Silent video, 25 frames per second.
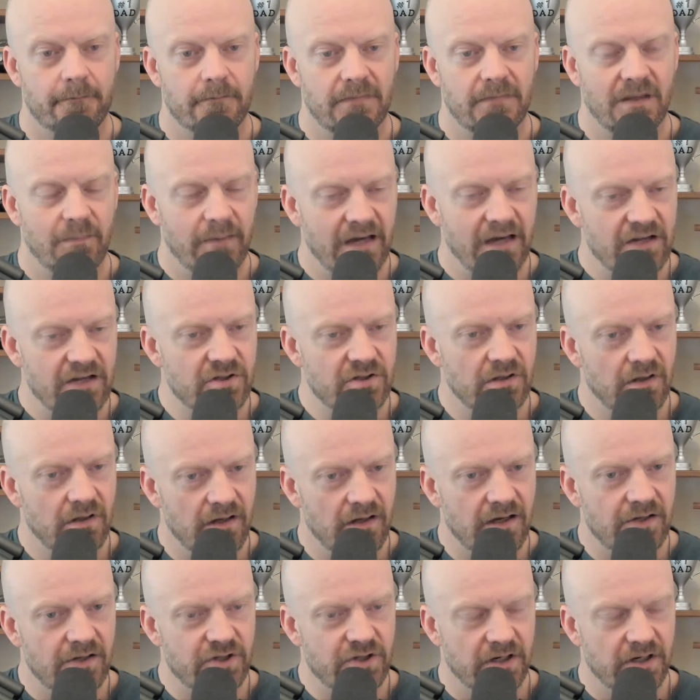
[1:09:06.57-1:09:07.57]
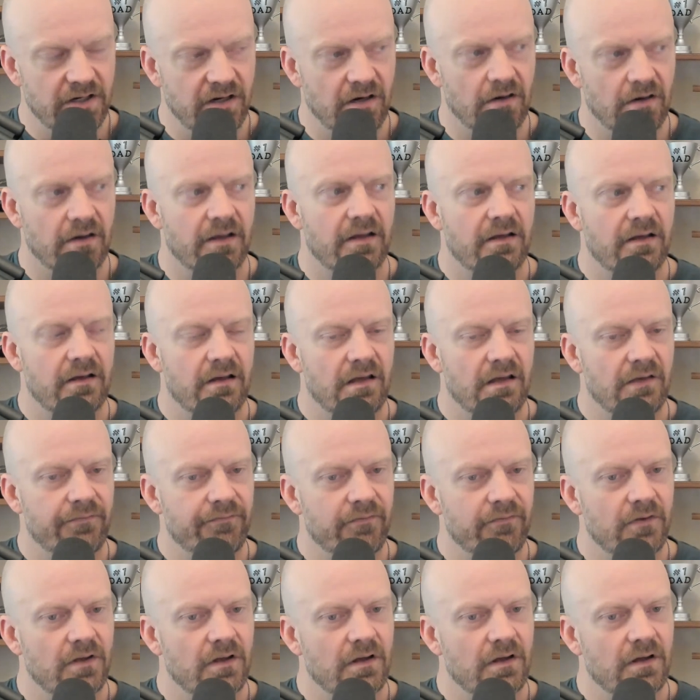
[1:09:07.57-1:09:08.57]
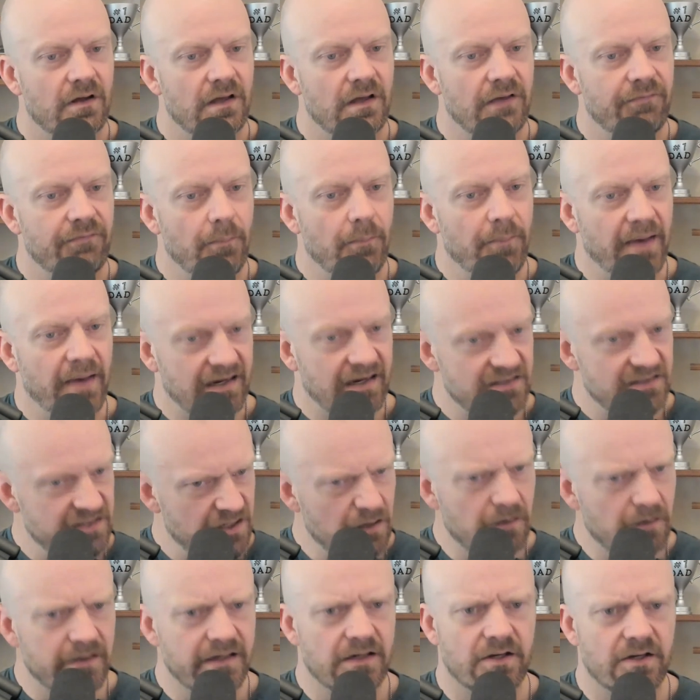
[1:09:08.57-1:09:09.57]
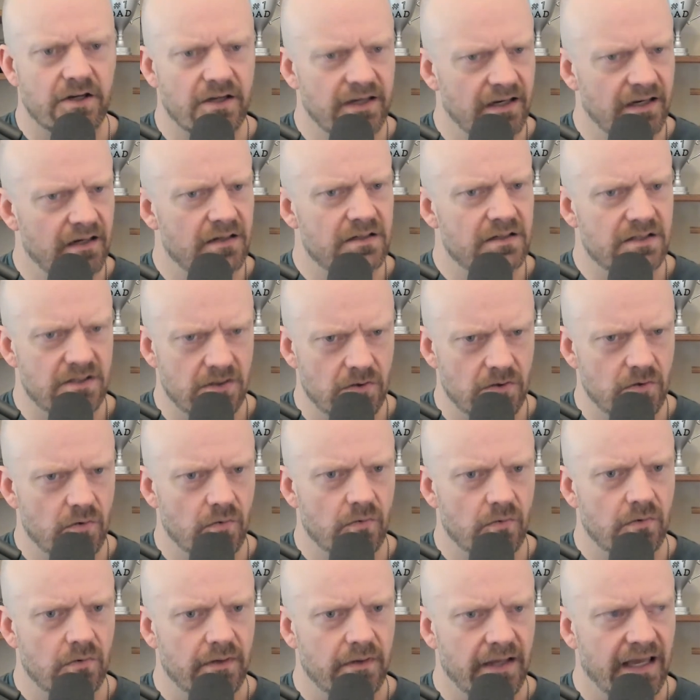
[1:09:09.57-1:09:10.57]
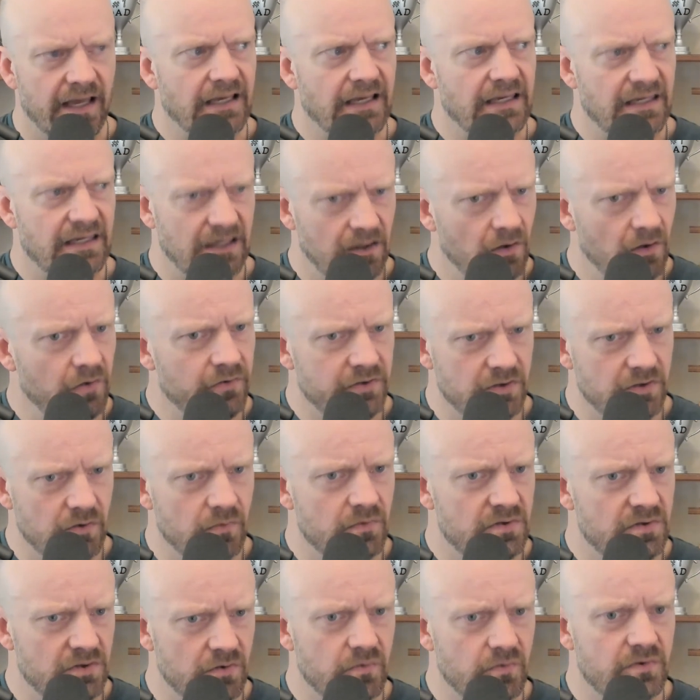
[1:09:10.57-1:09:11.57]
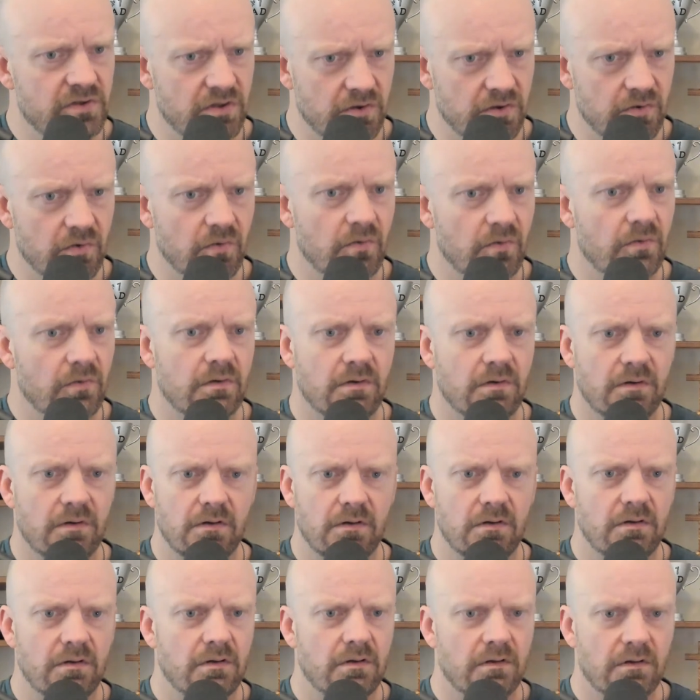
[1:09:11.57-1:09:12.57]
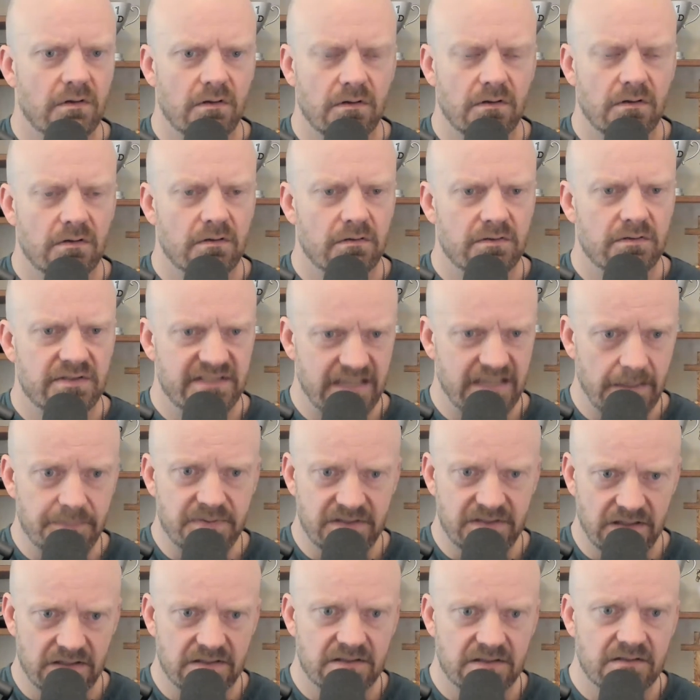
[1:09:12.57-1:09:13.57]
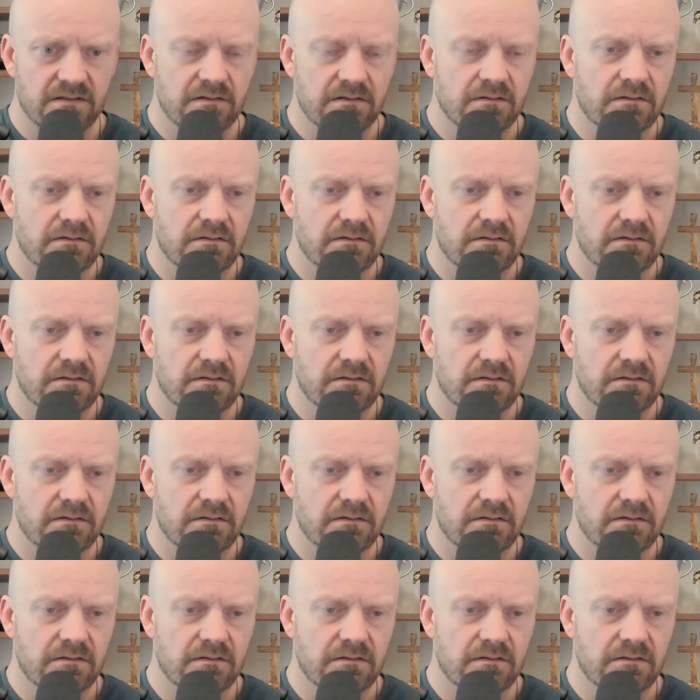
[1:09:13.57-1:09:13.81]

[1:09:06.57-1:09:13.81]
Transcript: Imagine the logic here. If a bacteria could get into you and kill you due to sepsis,